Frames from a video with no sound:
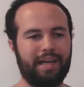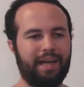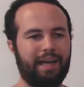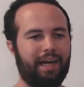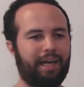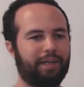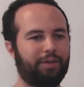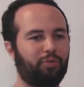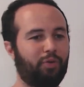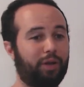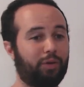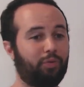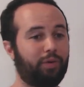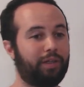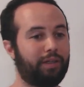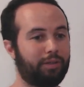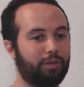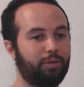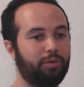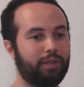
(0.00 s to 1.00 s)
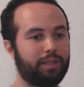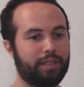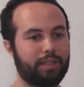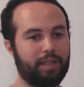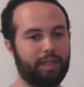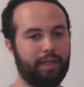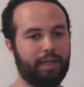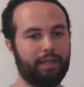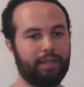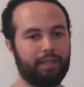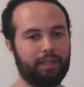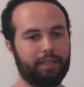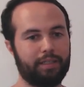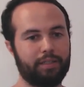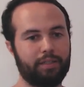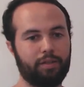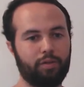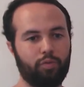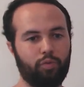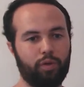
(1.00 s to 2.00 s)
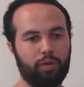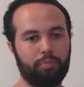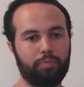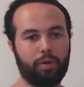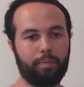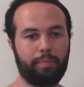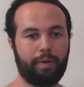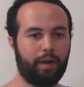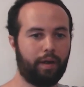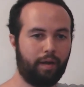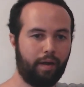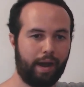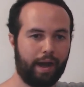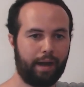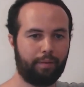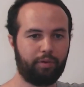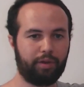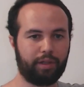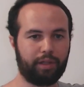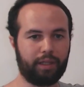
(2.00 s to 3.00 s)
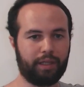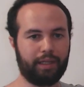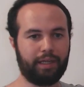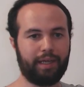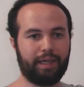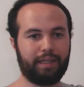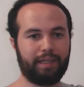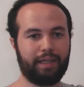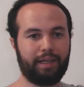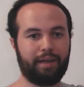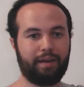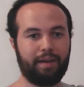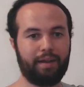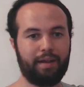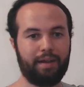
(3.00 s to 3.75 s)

And what we'll do instead is we'll prepare everything and then